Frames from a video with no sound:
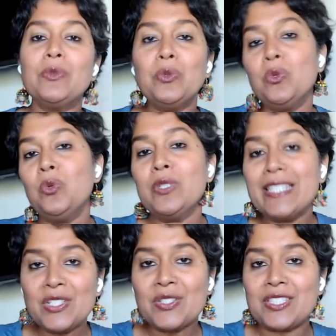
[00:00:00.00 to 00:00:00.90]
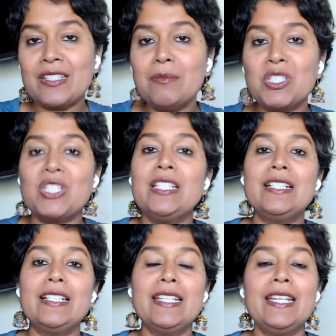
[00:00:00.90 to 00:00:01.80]
who is interested in machine
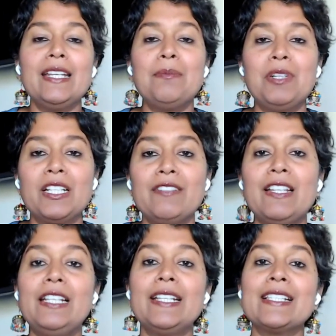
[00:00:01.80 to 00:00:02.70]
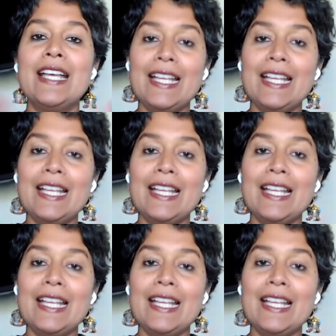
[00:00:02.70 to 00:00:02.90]
learning and predictive analytics.